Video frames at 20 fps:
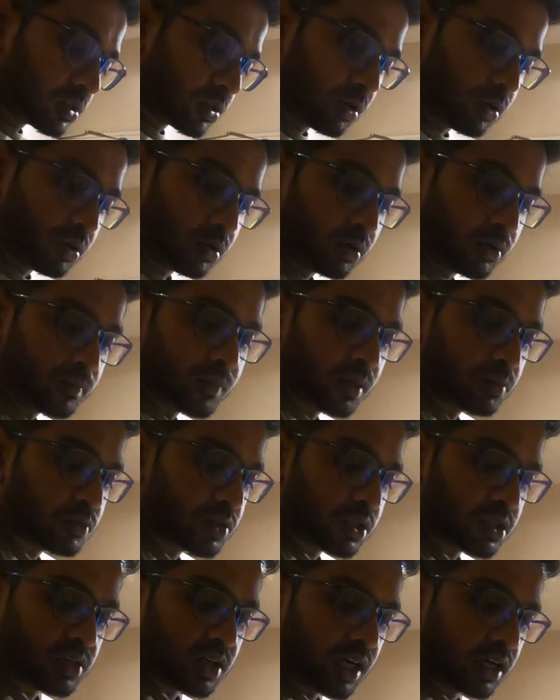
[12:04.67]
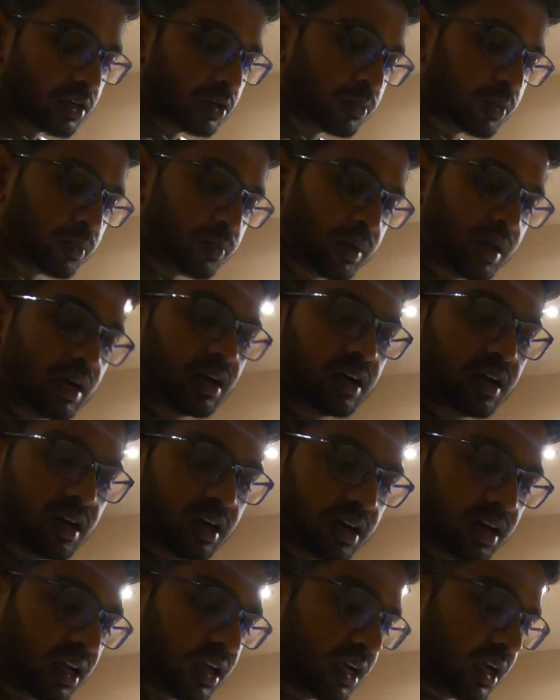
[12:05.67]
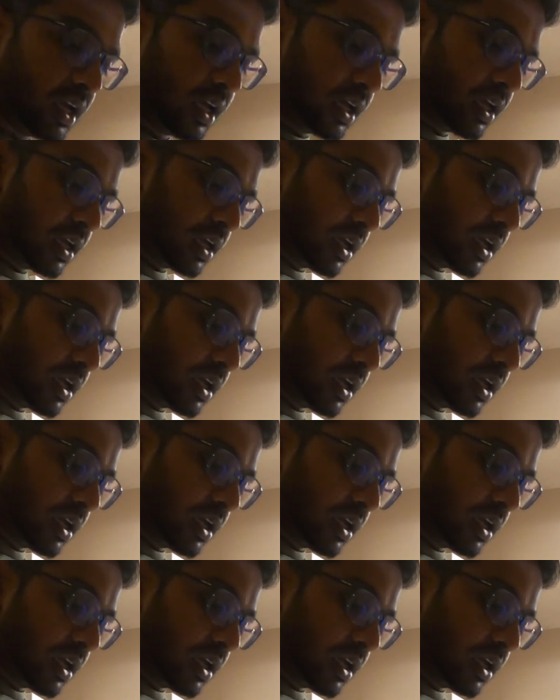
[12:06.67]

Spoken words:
So I'm just trying to prepare a curry,